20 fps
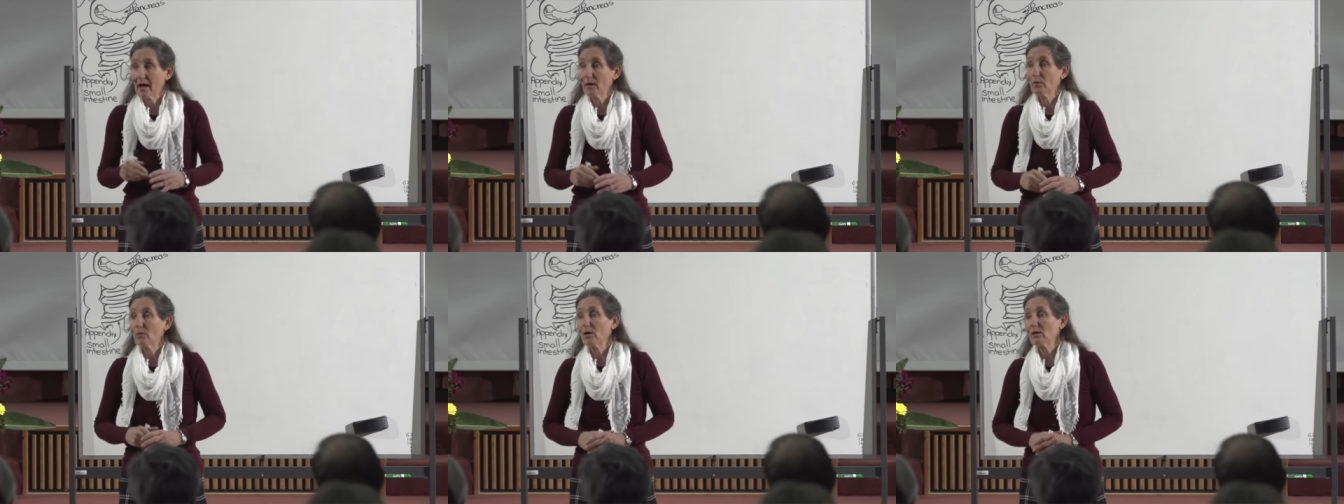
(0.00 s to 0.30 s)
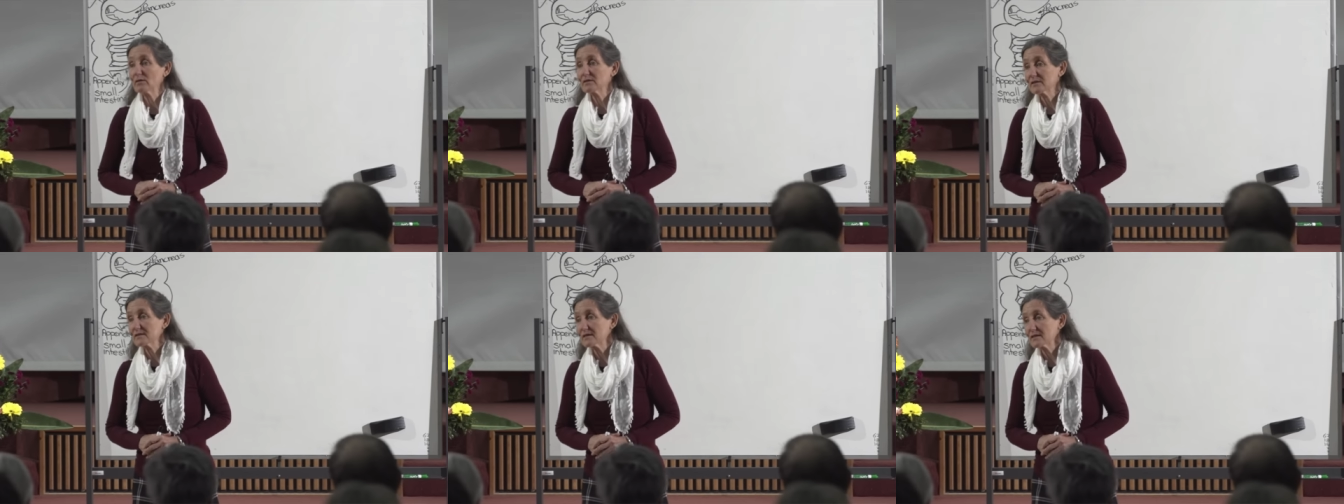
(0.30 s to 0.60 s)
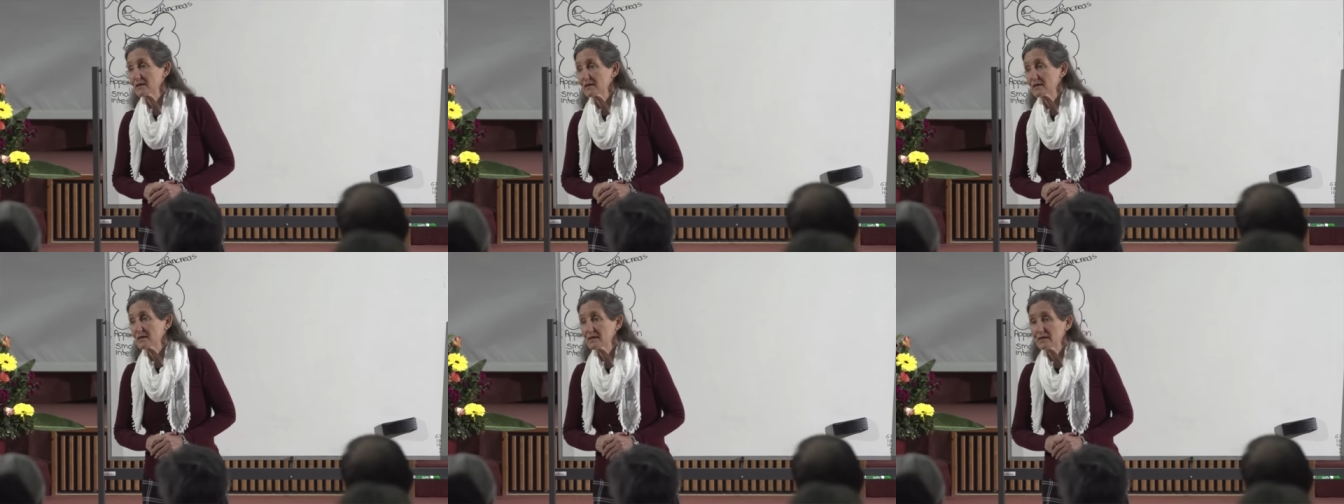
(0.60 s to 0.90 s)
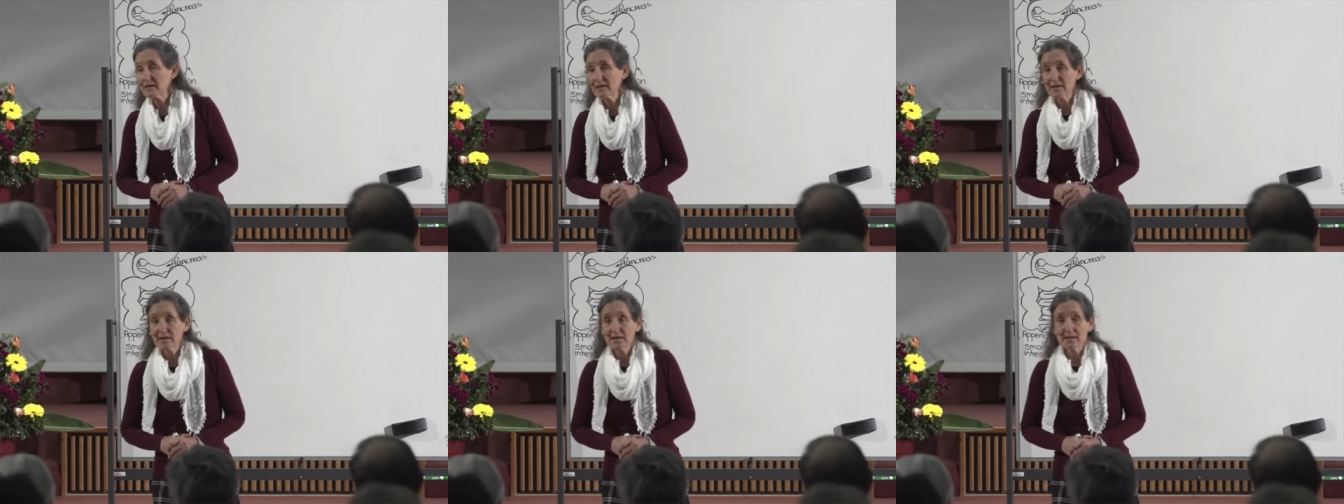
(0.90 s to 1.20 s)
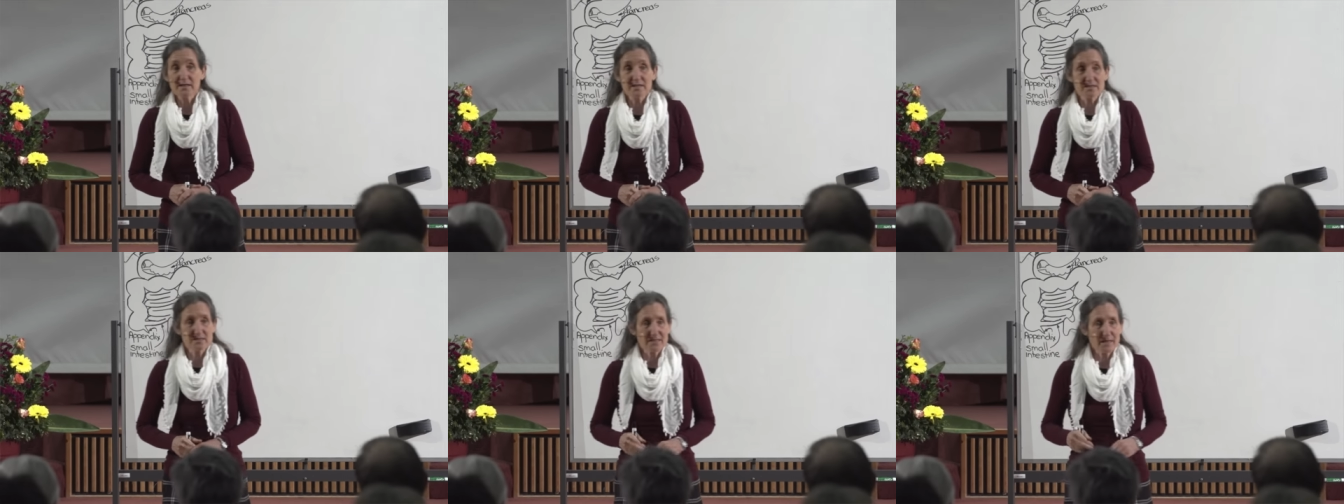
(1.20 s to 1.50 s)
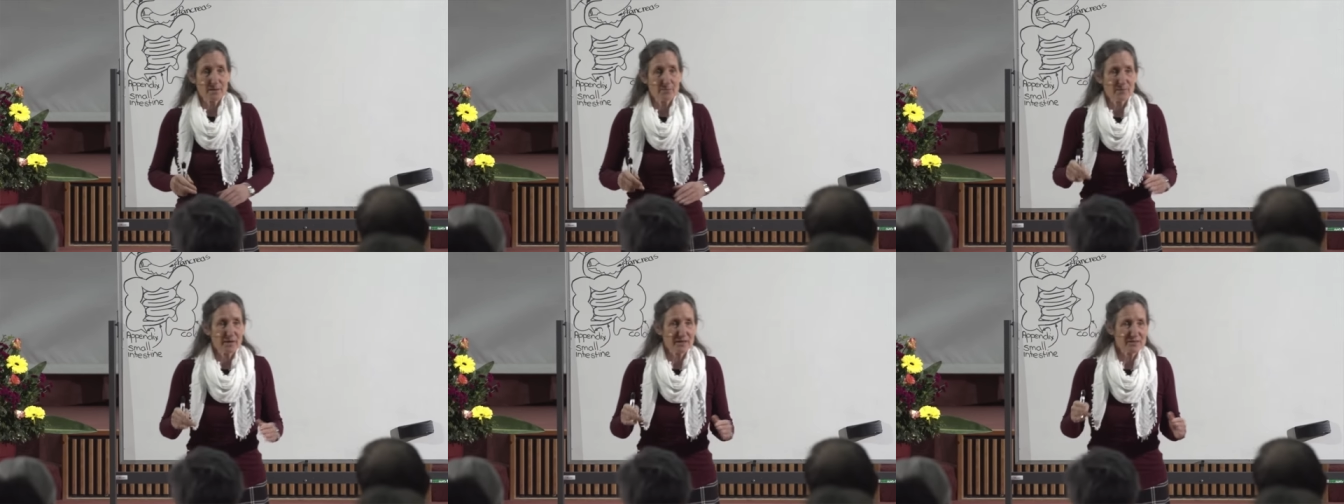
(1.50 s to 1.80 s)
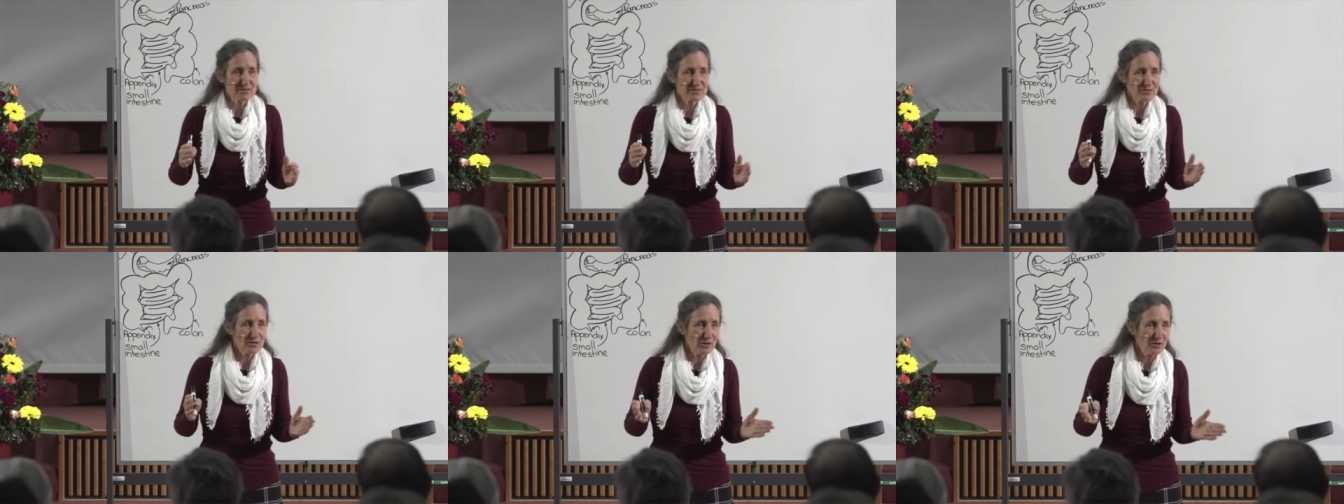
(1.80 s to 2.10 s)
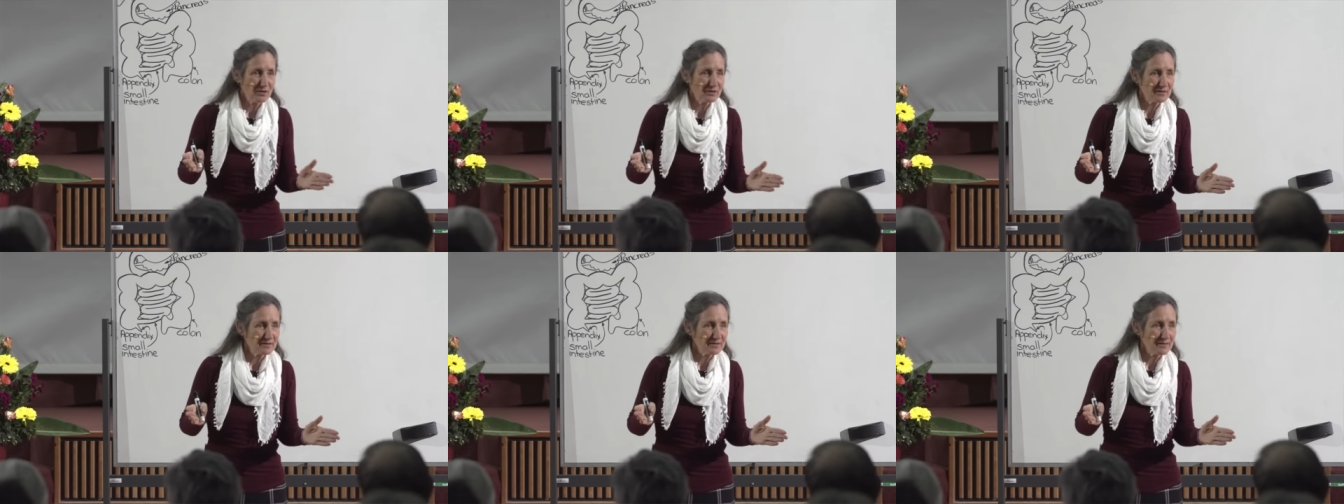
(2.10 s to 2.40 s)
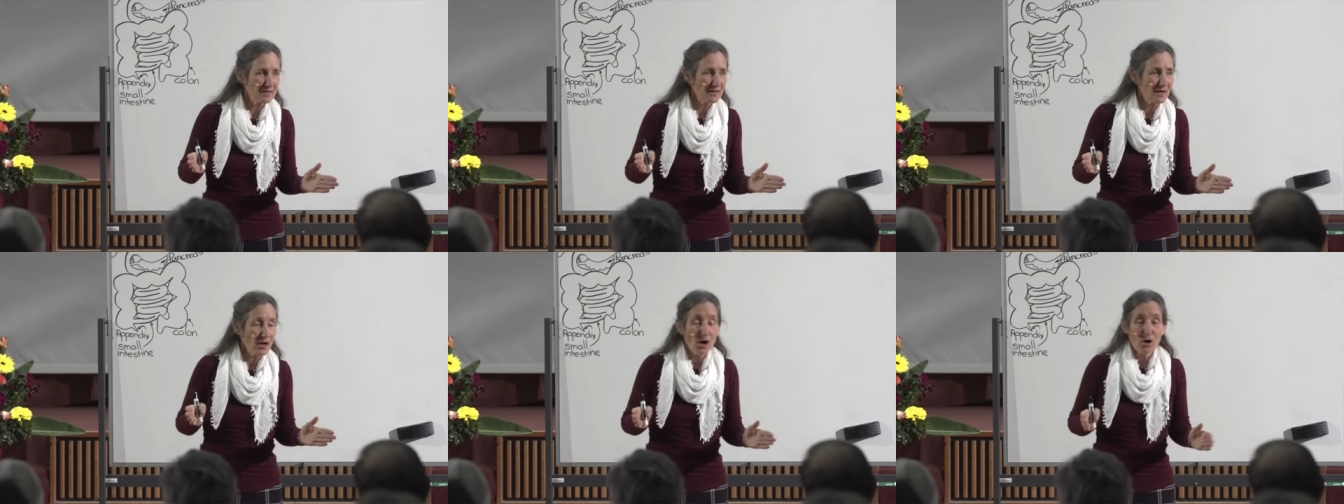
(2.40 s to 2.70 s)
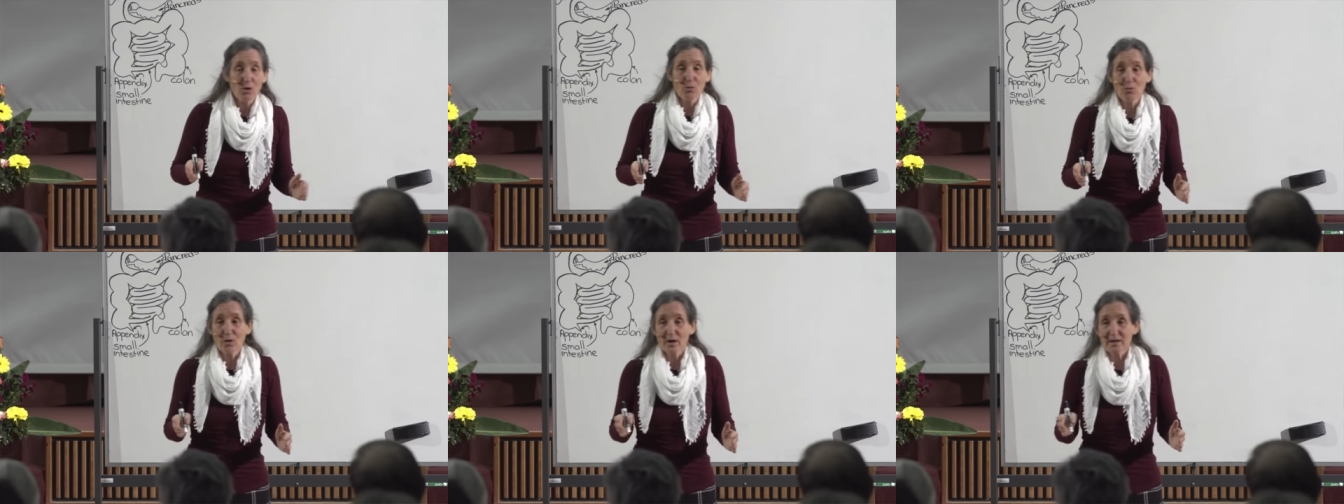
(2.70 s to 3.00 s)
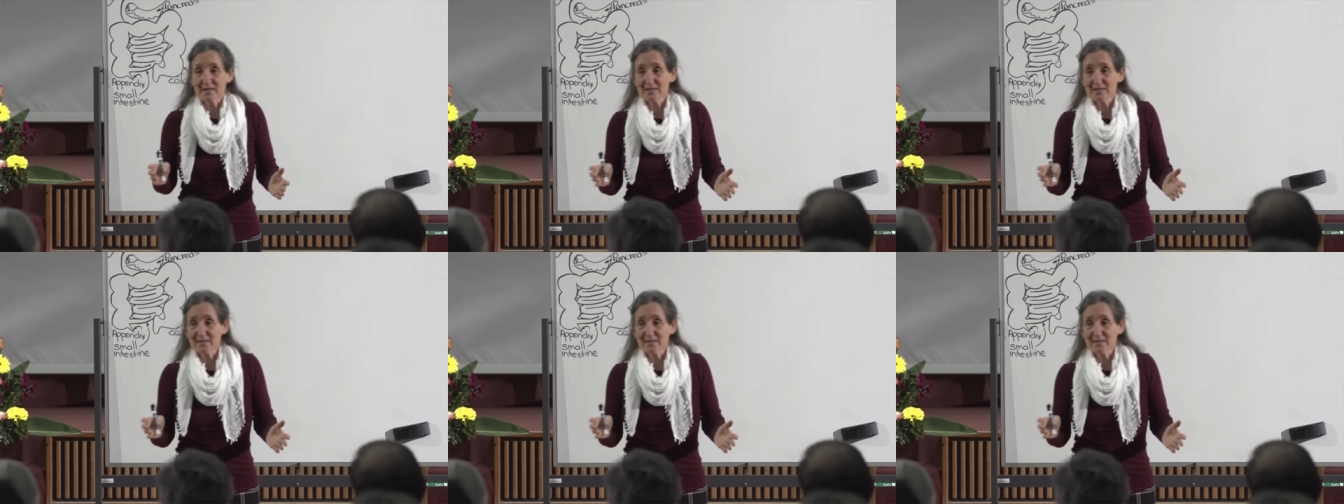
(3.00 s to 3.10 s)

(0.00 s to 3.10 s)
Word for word: How old is he? He's 10 months old. What